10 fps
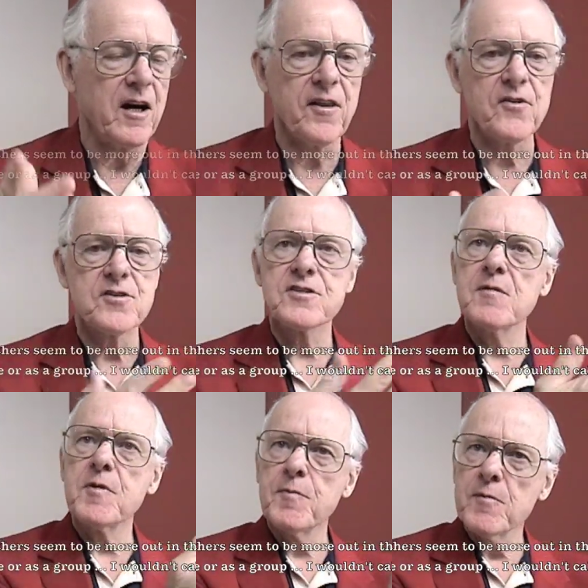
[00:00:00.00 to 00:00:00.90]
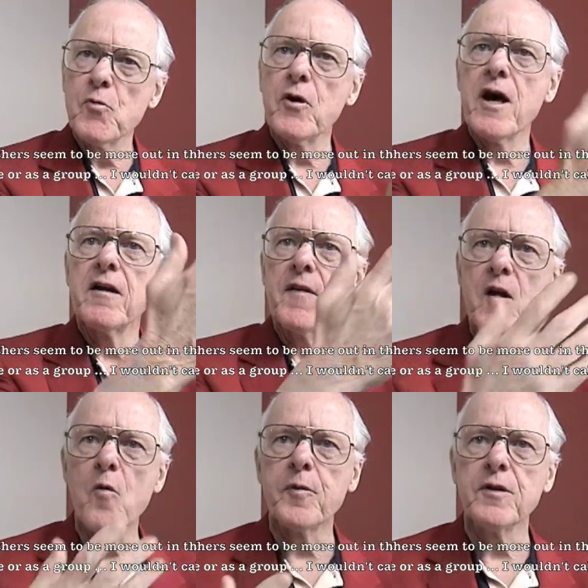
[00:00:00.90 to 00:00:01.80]
Others seem to be more out in
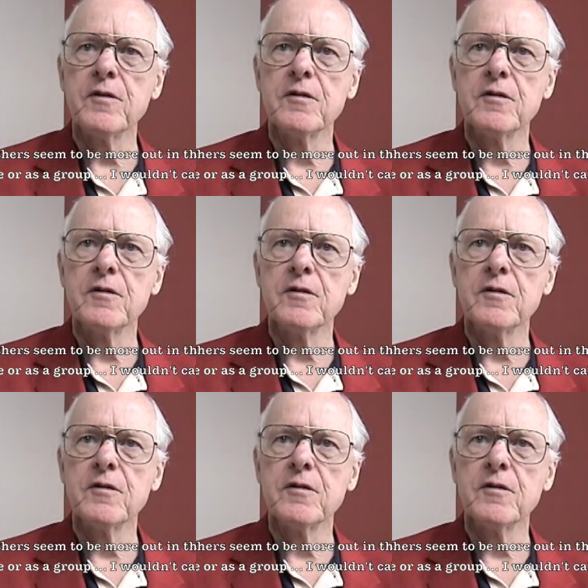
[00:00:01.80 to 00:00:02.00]
the open,